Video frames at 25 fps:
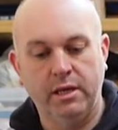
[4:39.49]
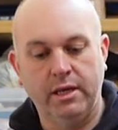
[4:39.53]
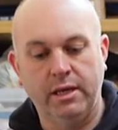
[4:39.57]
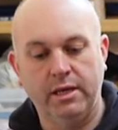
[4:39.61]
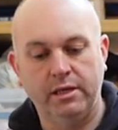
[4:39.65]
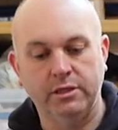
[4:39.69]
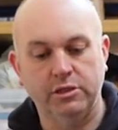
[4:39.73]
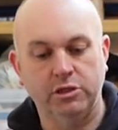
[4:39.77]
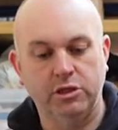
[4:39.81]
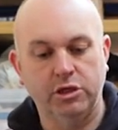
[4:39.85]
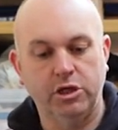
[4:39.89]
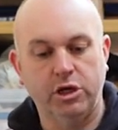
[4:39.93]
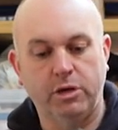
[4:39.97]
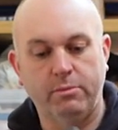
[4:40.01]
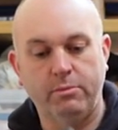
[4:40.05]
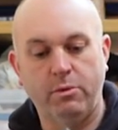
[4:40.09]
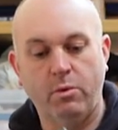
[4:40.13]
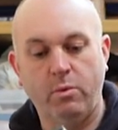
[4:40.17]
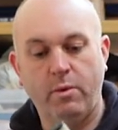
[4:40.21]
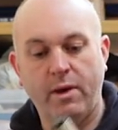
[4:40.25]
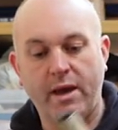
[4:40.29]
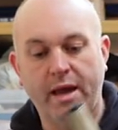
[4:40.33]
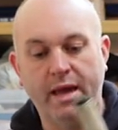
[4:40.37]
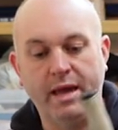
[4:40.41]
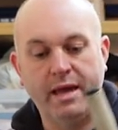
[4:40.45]
has come
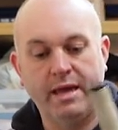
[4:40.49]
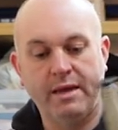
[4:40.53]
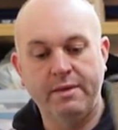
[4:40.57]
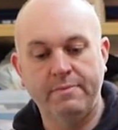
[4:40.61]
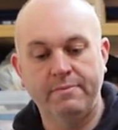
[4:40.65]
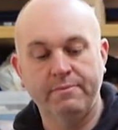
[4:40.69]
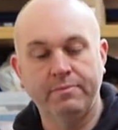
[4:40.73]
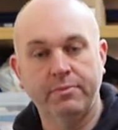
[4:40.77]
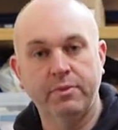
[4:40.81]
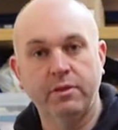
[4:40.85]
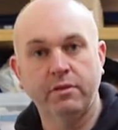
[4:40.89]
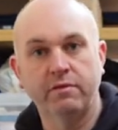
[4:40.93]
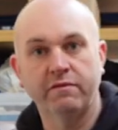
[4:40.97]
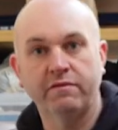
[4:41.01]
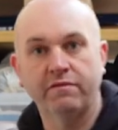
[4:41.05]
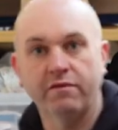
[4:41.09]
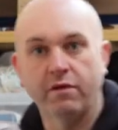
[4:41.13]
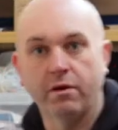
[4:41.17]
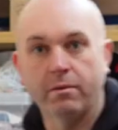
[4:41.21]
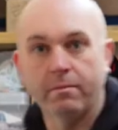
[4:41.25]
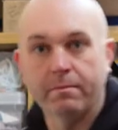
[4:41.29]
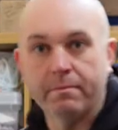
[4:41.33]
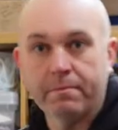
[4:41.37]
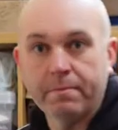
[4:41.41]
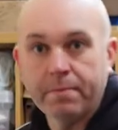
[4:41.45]
away
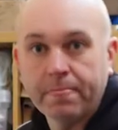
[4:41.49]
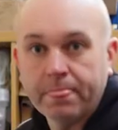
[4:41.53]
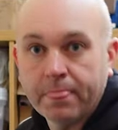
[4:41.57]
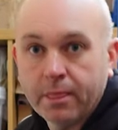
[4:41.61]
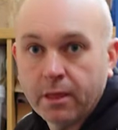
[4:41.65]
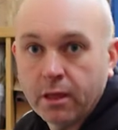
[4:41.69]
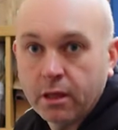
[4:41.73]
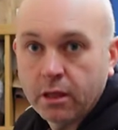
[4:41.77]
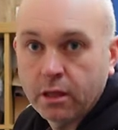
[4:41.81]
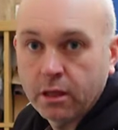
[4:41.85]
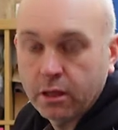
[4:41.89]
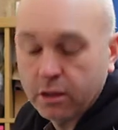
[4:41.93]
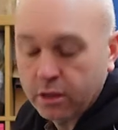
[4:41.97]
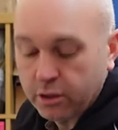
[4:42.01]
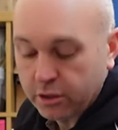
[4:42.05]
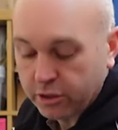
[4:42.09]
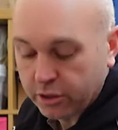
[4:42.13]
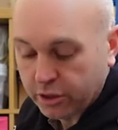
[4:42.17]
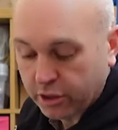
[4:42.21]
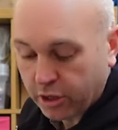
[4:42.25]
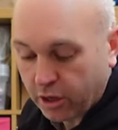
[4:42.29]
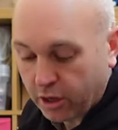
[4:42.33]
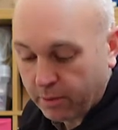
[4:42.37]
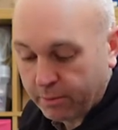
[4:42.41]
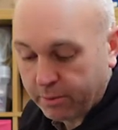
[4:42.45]
from
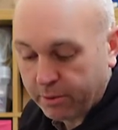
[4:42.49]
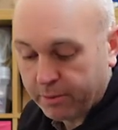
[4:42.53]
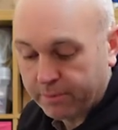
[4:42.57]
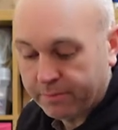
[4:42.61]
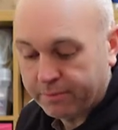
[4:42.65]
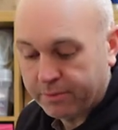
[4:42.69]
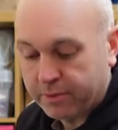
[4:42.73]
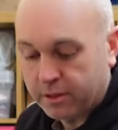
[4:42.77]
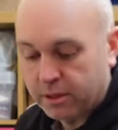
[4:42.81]
the club.